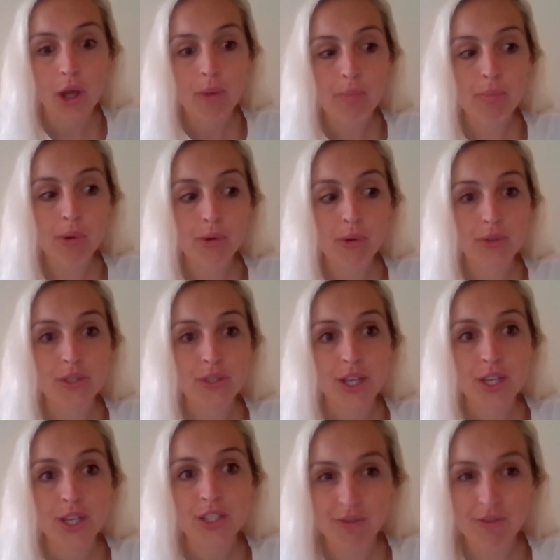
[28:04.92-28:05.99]
but
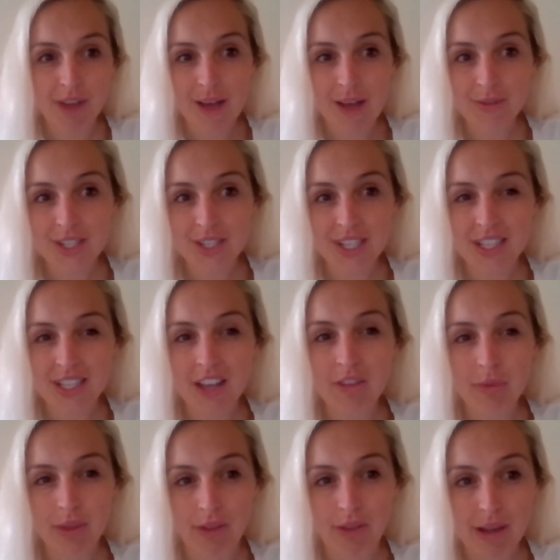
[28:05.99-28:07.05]
surrounding yourself
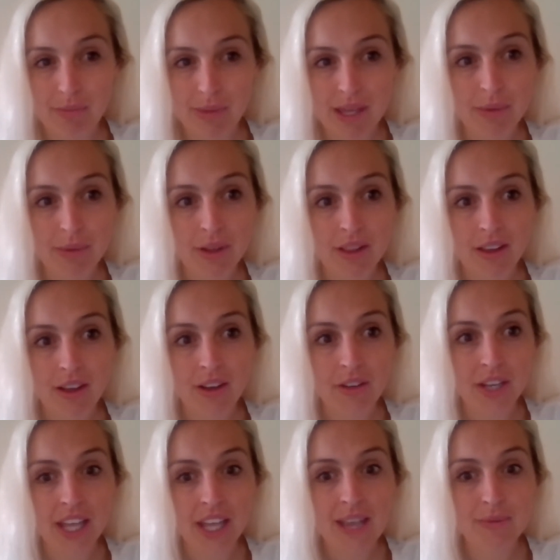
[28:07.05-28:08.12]
with the right people
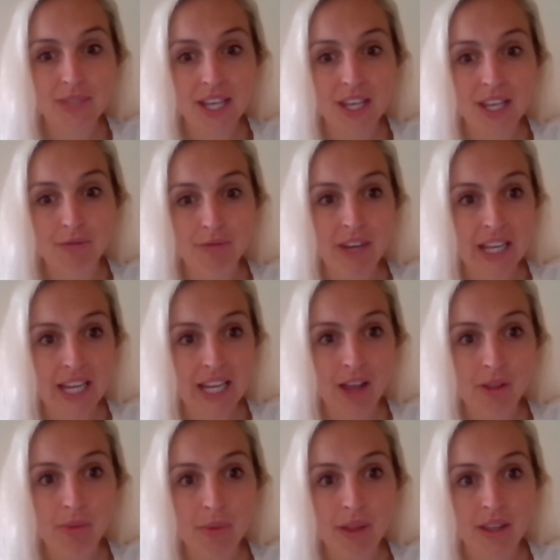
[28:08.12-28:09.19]
on a game day can really
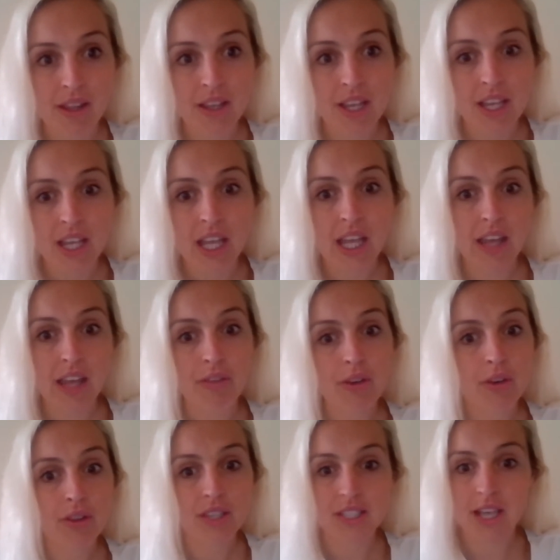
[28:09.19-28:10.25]
help. If
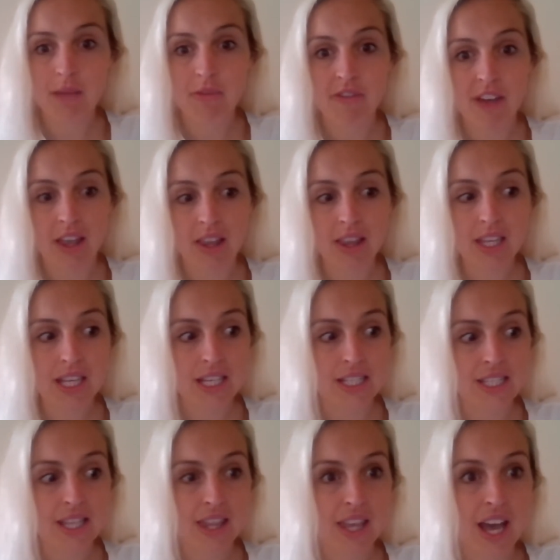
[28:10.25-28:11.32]
you're the type of athlete
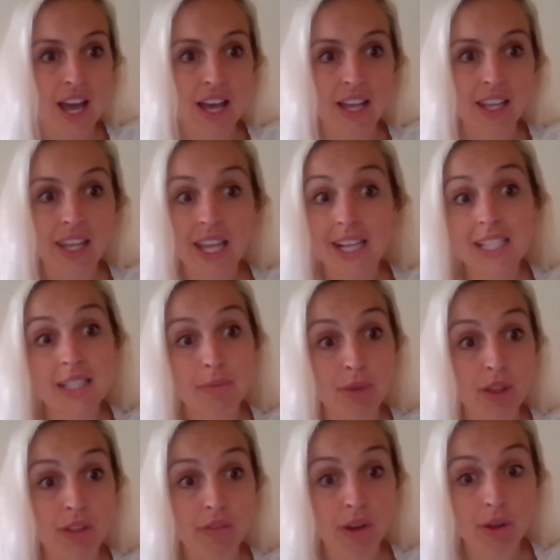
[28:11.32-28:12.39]
that likes to be on
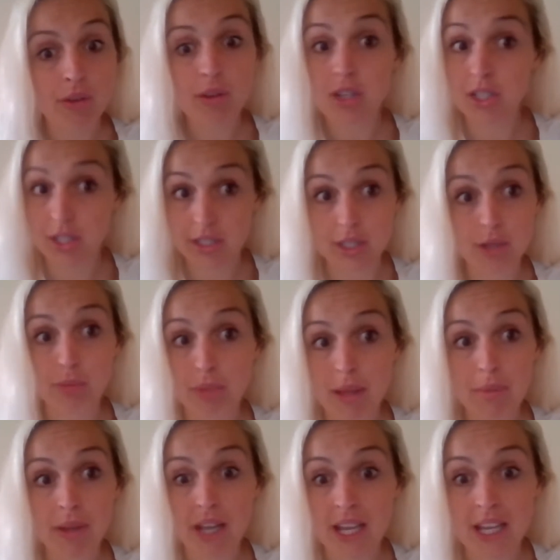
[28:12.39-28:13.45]
their own, because there's some
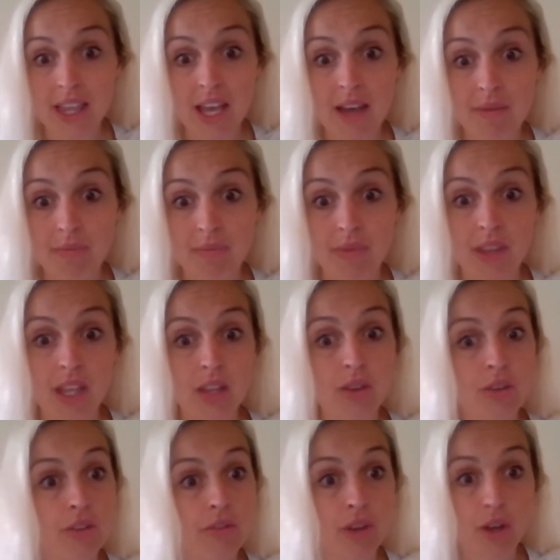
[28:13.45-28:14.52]
people like that, then
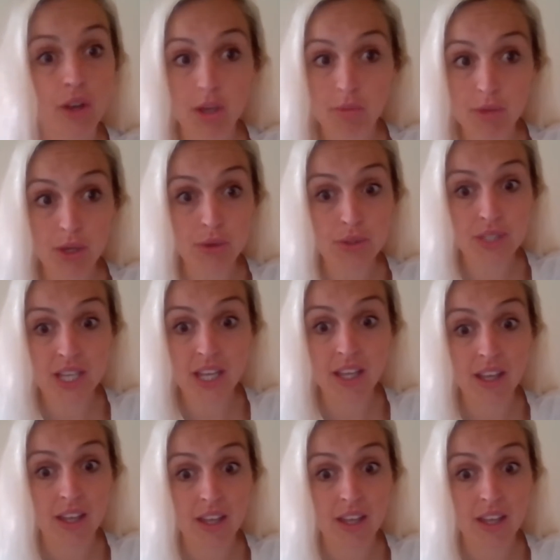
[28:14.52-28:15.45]
you've got your music.